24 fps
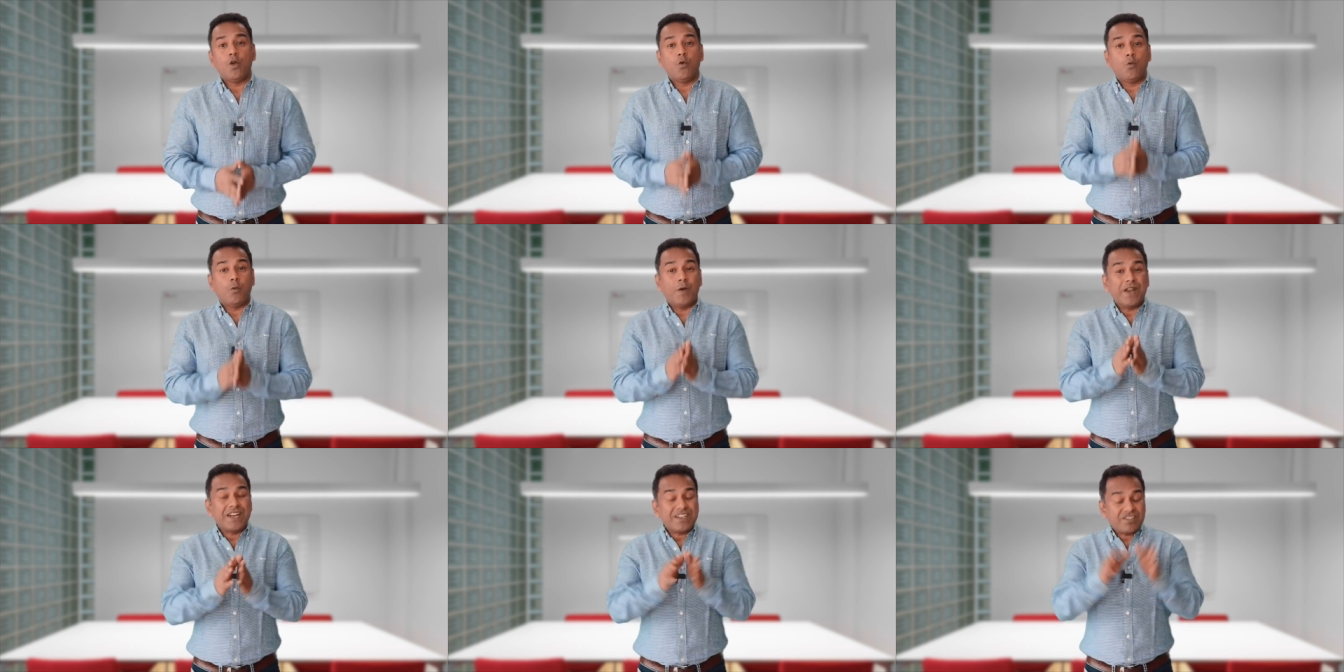
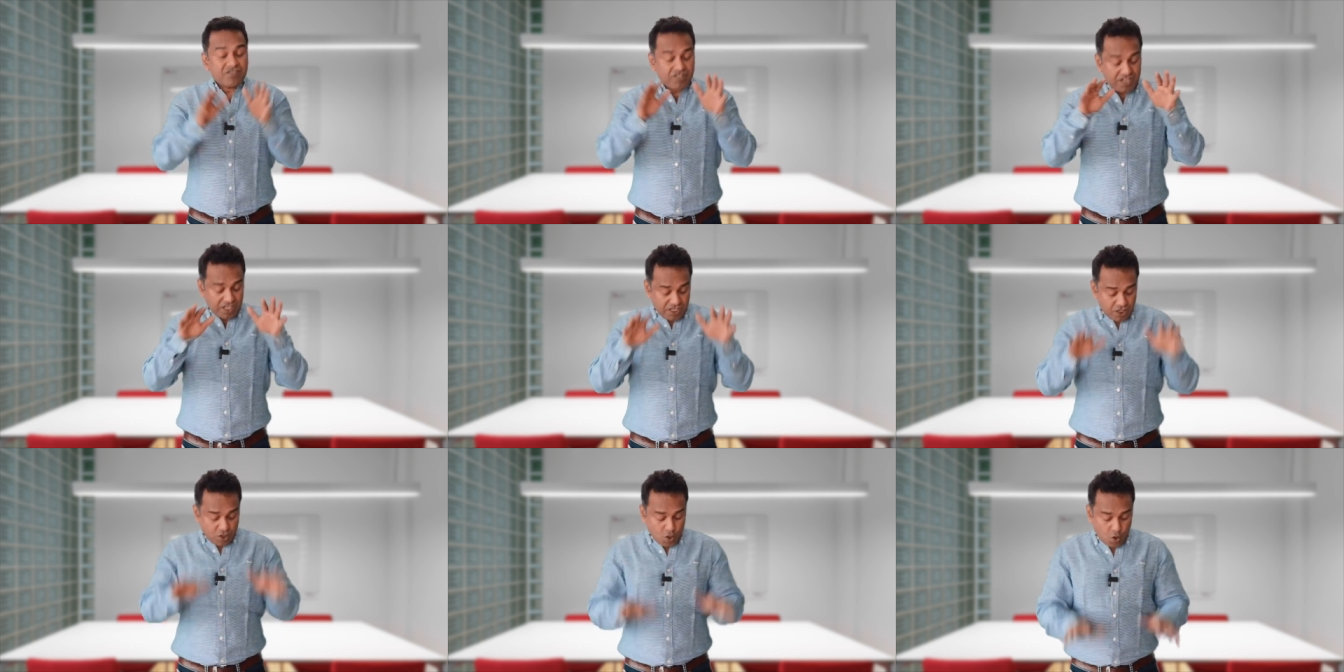When
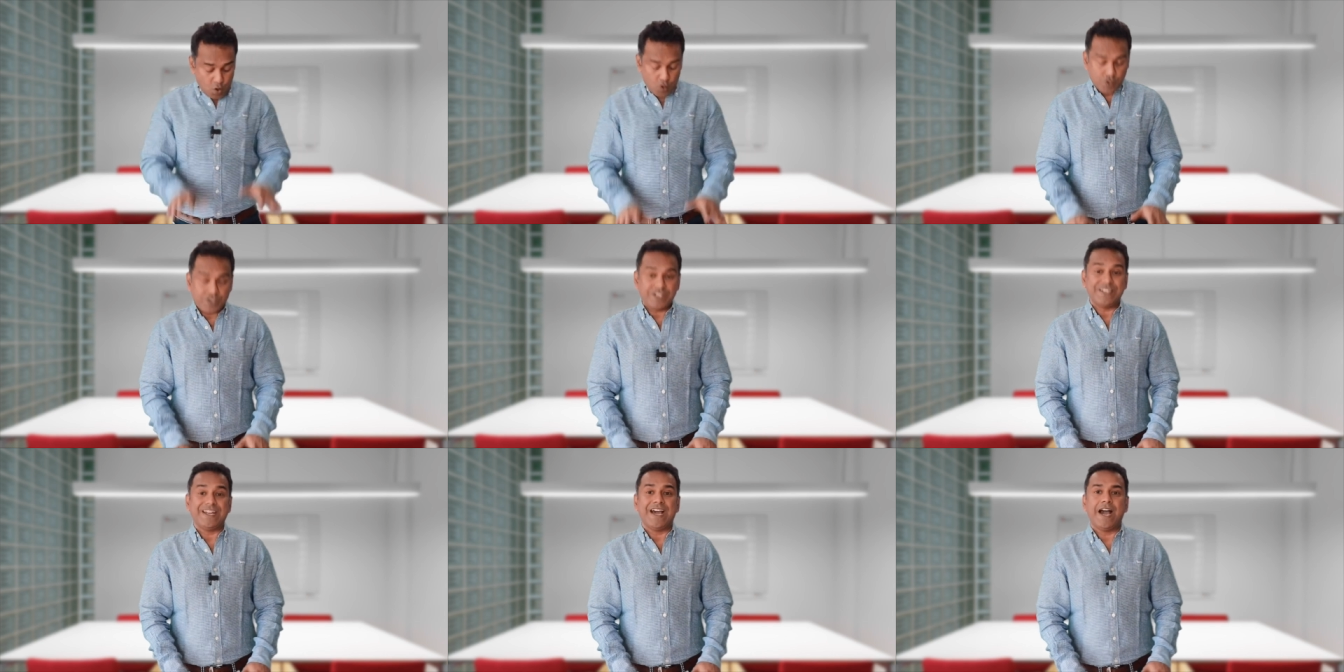trust
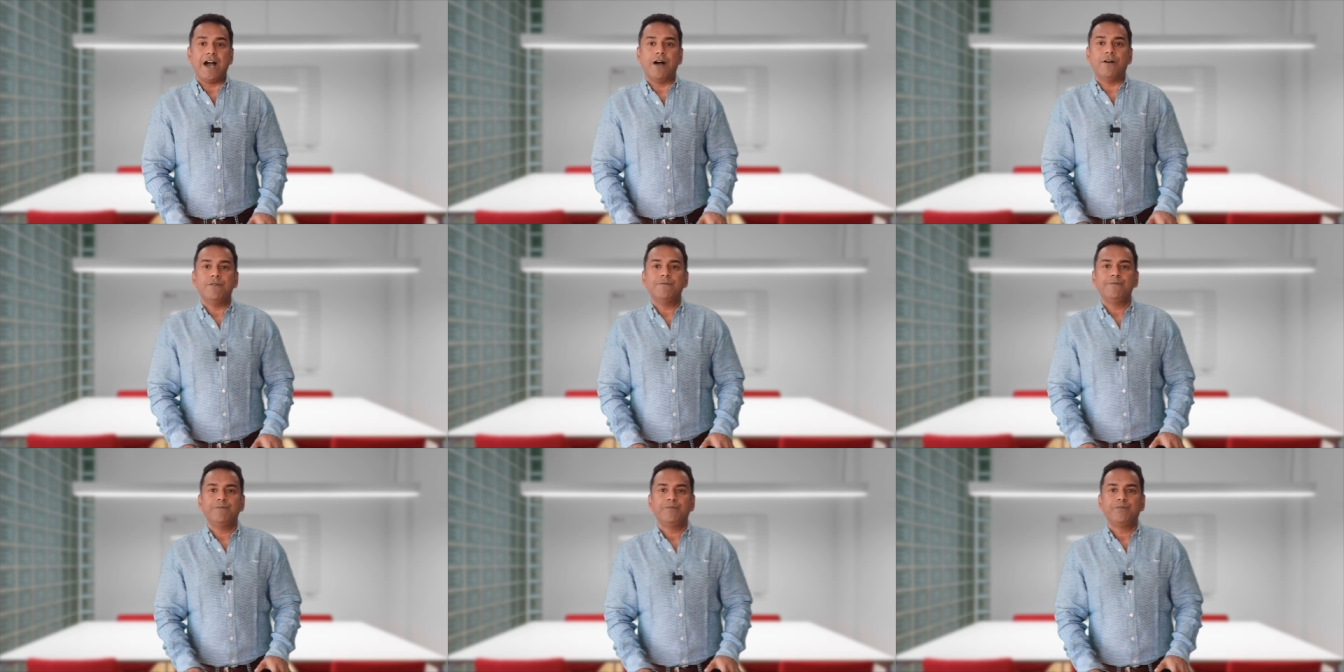goes
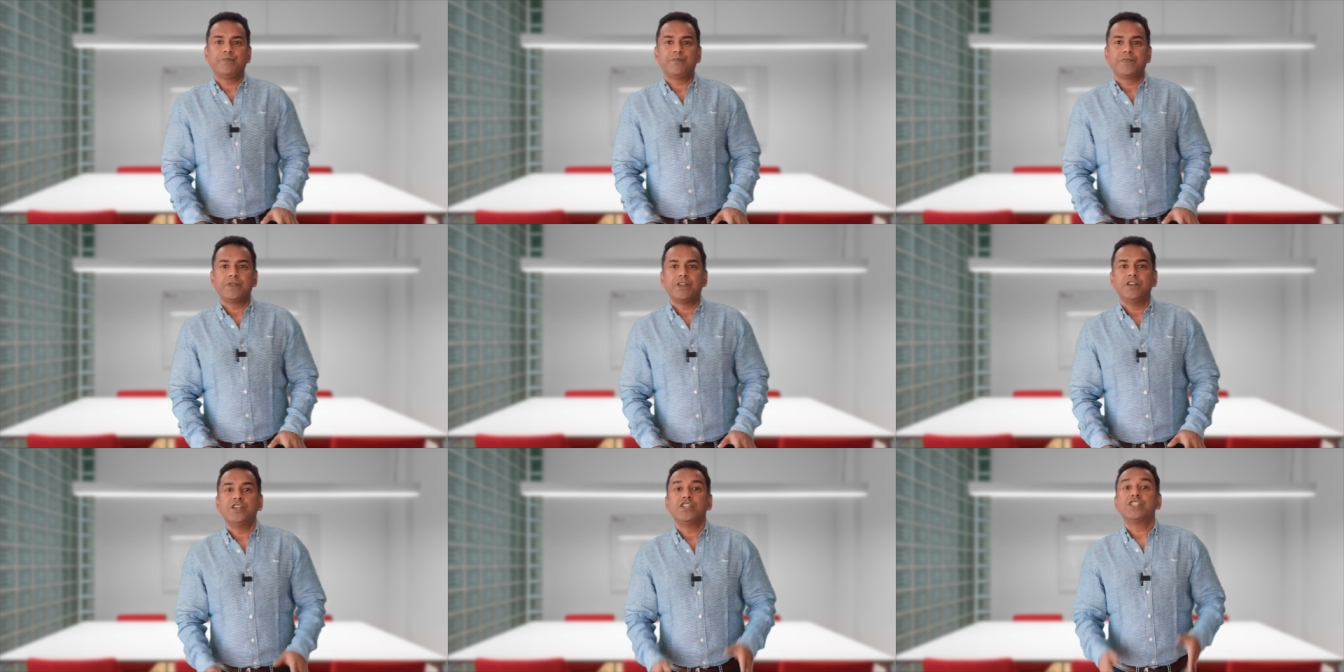down,
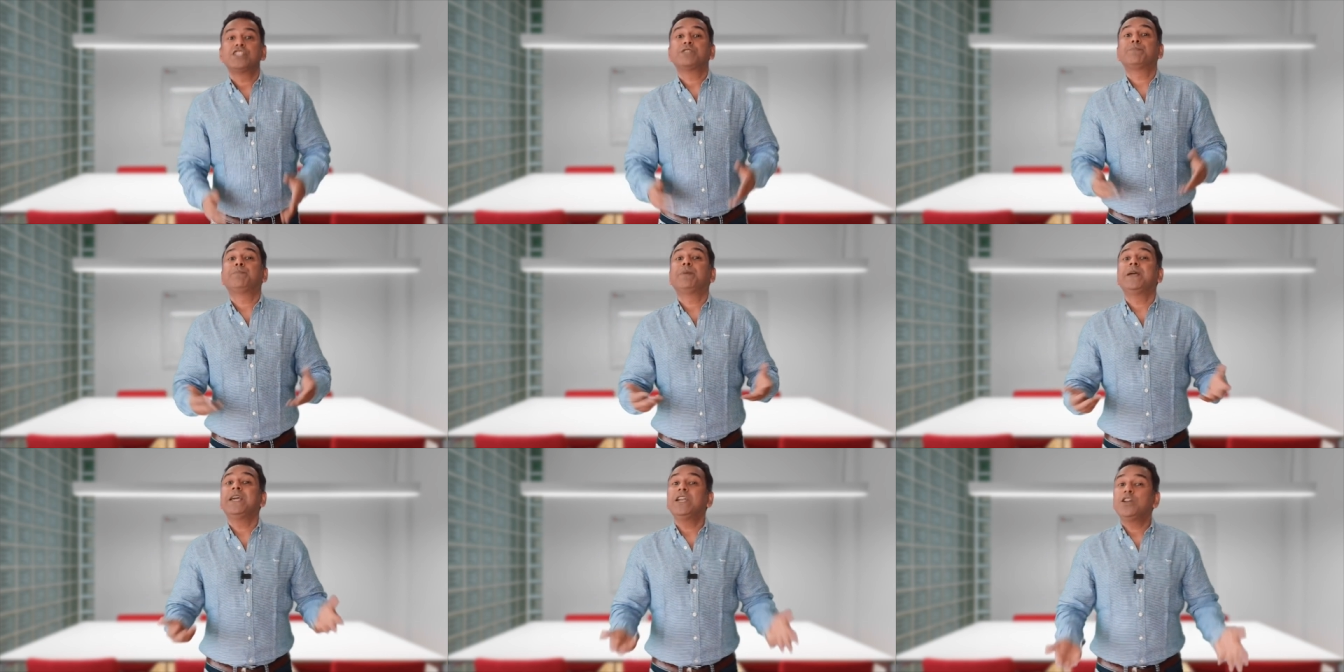
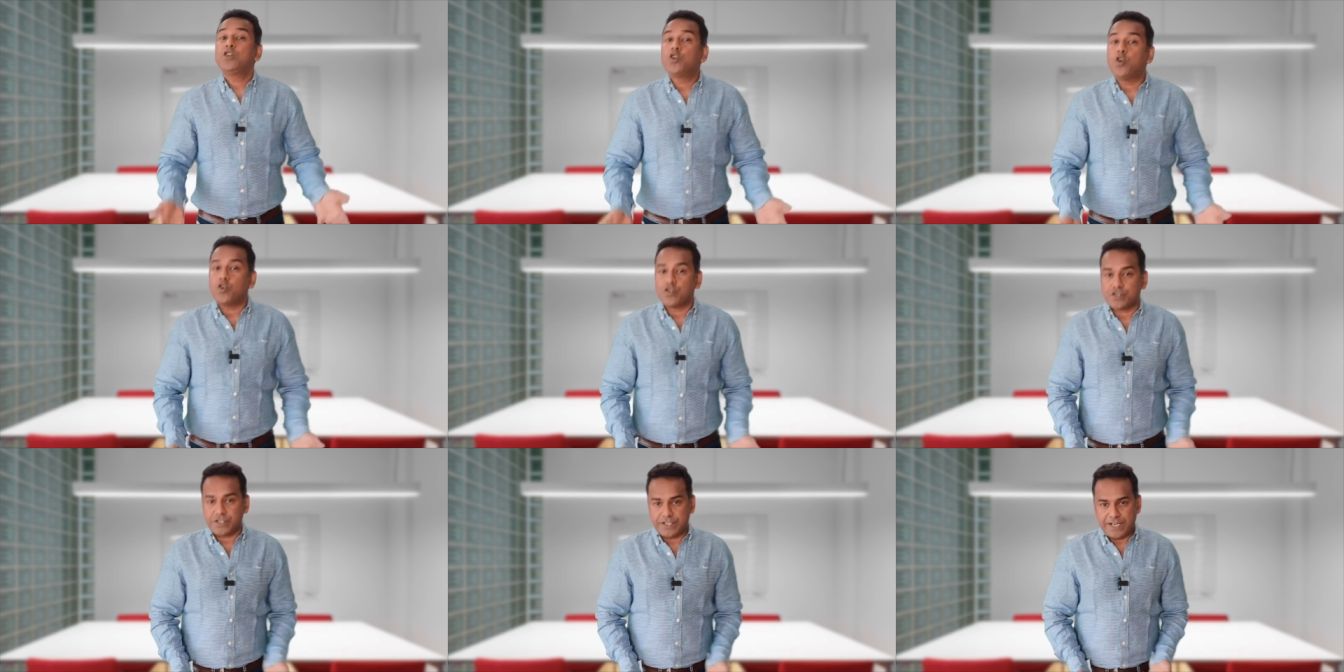speed
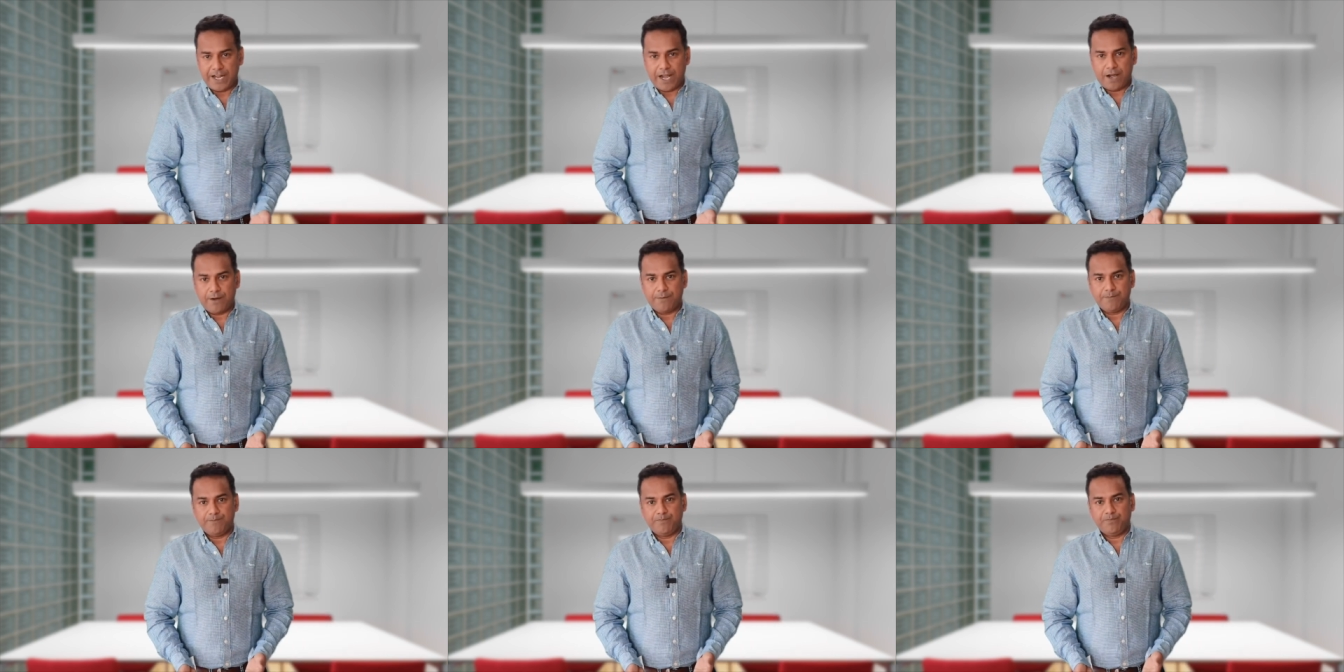goes
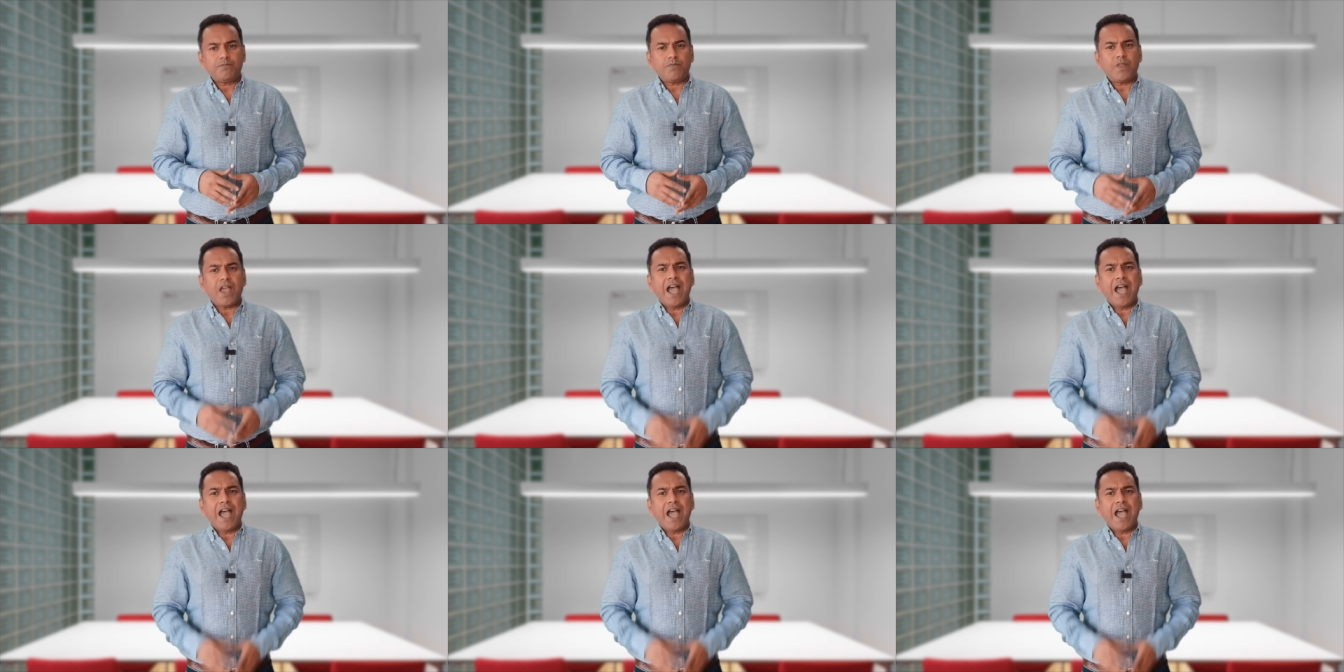down.